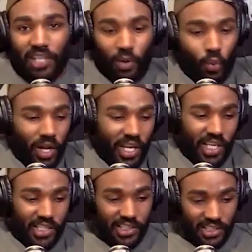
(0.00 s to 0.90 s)
Like, what
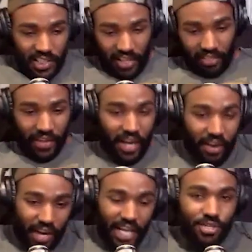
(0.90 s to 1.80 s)
is
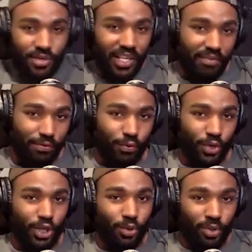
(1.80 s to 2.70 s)
their entry level for
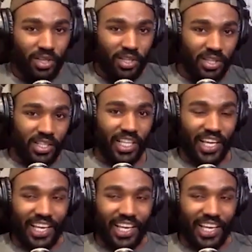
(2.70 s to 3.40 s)
you? Like,